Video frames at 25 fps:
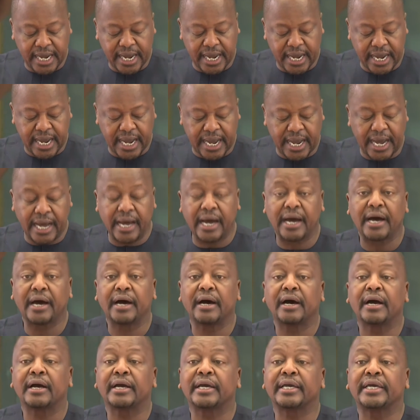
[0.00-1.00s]

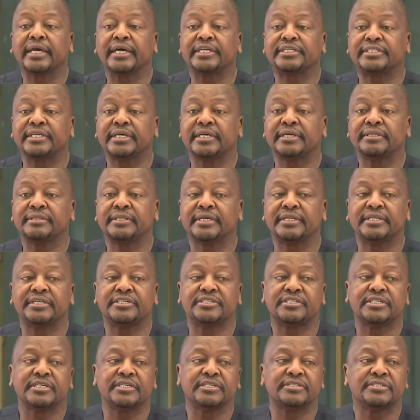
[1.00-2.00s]
are getting the
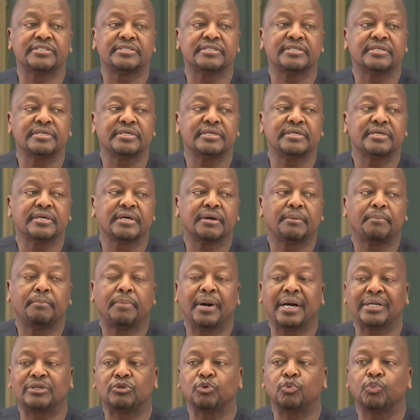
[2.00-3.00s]
disease
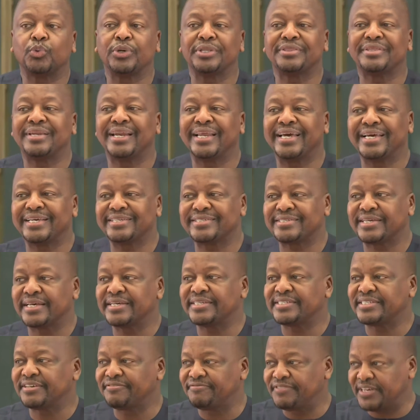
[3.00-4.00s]
but with
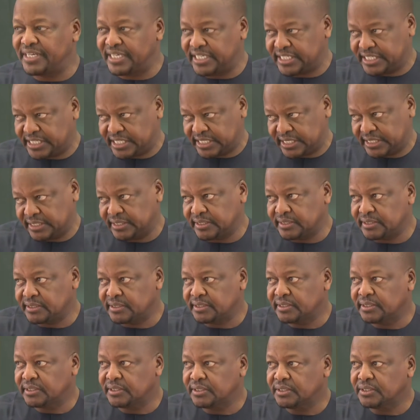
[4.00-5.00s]
less severity.
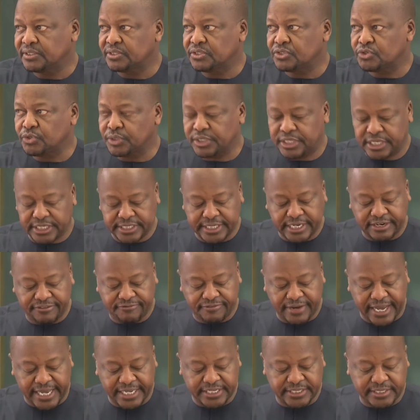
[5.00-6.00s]
So it is
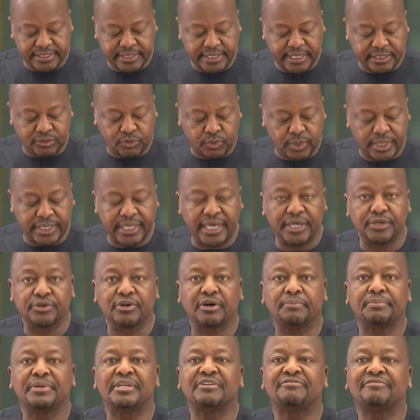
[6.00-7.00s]
advised that whether you
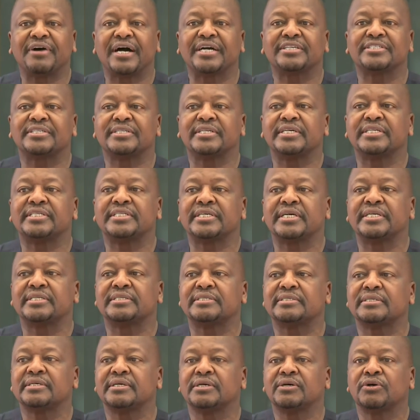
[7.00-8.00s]
have been
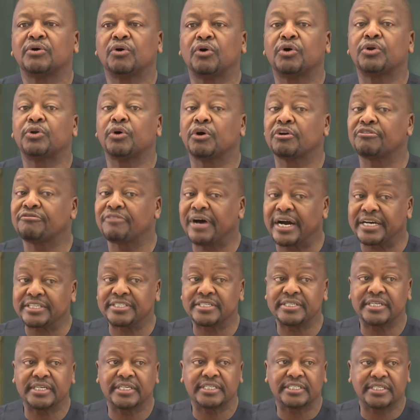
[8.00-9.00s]
vaccinated or not
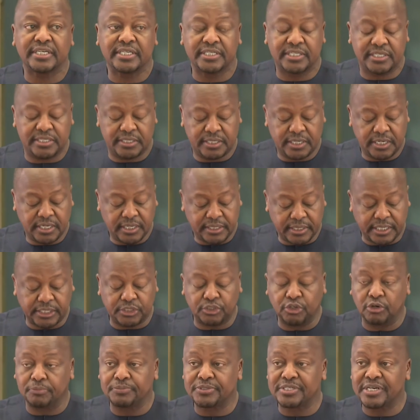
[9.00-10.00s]
vaccinated, that
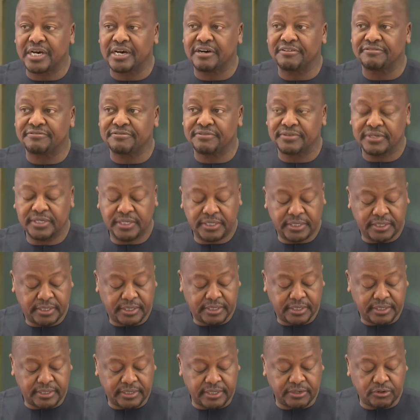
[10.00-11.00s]
you observe
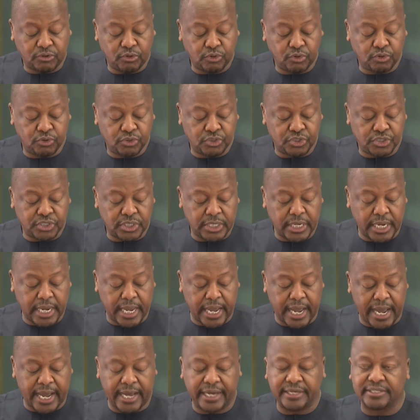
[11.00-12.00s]
the rules
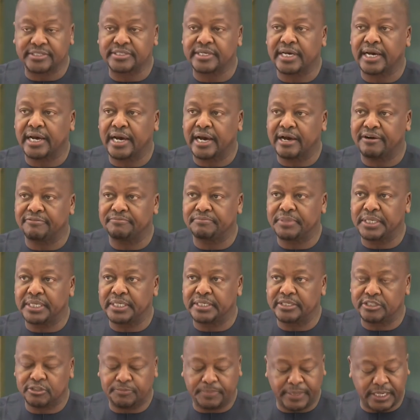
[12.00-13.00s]
as have
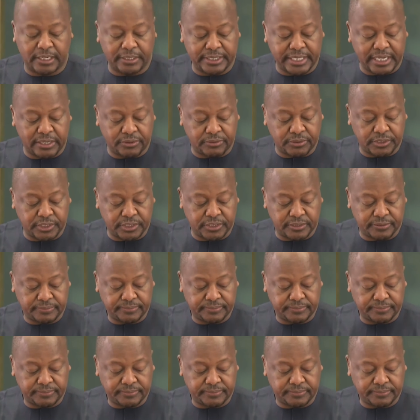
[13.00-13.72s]
been spelled out.